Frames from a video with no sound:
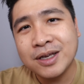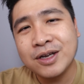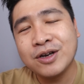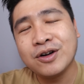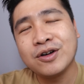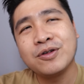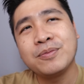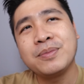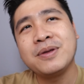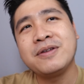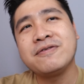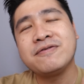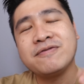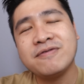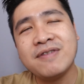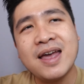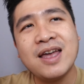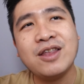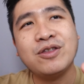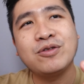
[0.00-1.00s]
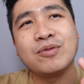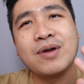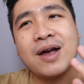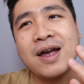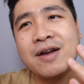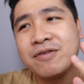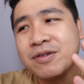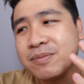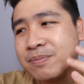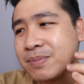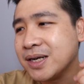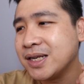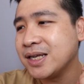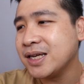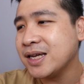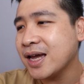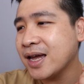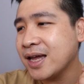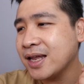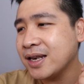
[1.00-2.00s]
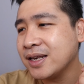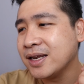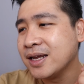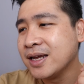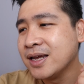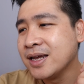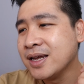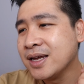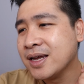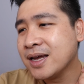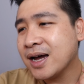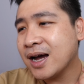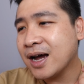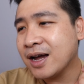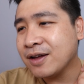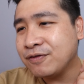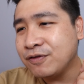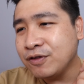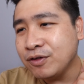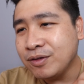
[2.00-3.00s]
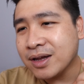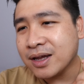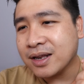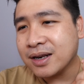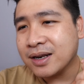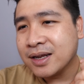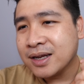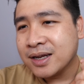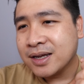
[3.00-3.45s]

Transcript: It got to be fair to everybody, and I feel that